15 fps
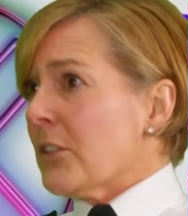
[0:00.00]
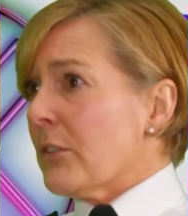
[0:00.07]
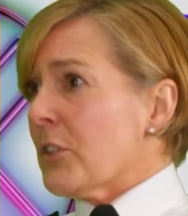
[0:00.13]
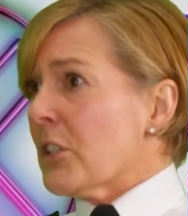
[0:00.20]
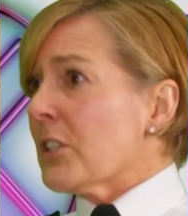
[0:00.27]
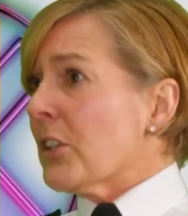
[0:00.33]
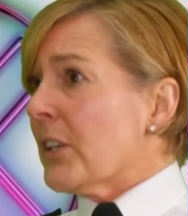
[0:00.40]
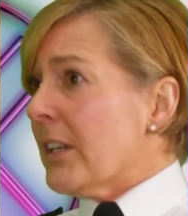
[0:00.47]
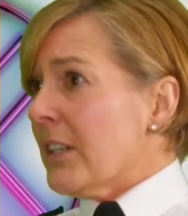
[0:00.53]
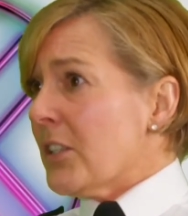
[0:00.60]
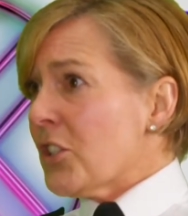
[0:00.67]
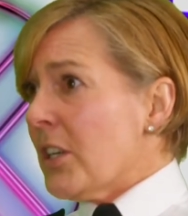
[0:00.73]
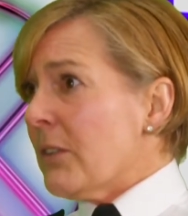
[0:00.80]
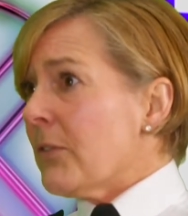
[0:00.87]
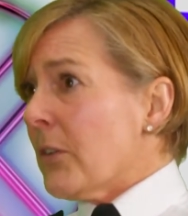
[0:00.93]
sort of just looking at
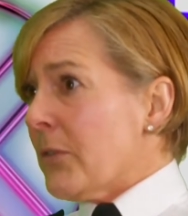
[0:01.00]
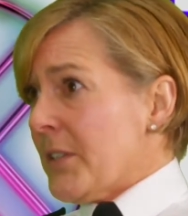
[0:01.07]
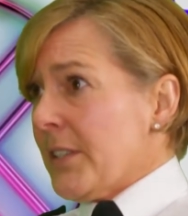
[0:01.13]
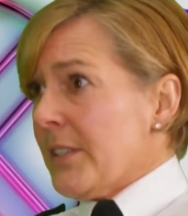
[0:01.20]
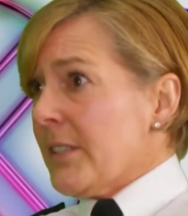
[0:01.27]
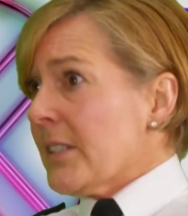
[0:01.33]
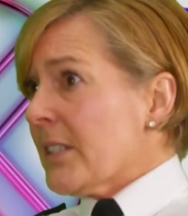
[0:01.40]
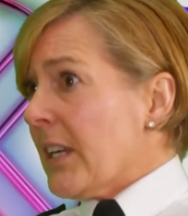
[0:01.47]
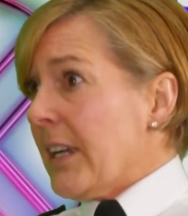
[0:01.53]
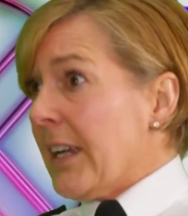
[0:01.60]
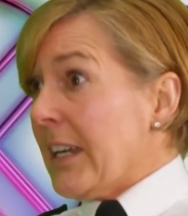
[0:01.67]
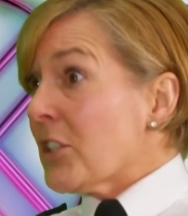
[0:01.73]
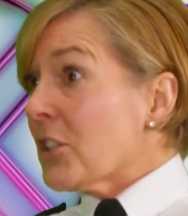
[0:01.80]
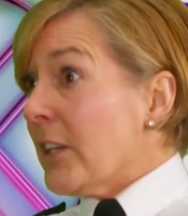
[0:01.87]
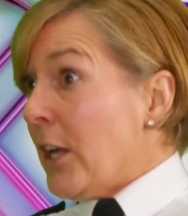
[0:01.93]
chief officers and saying,
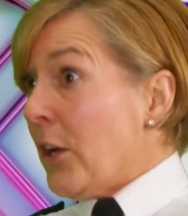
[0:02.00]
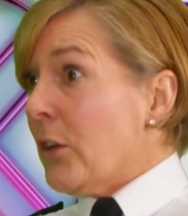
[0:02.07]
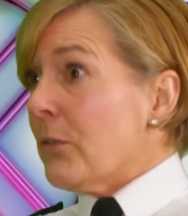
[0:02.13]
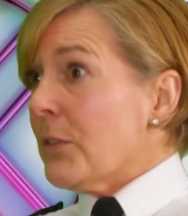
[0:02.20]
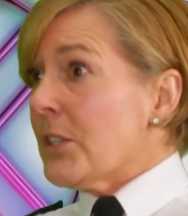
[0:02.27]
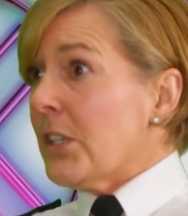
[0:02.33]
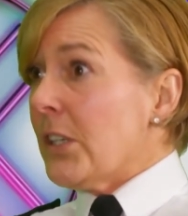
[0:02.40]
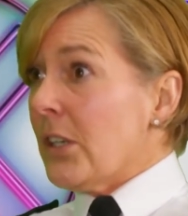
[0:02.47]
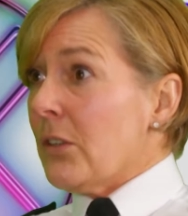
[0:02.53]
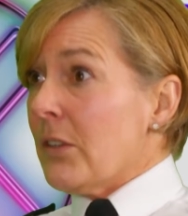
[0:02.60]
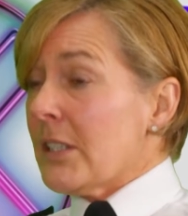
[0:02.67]
actually, over to you.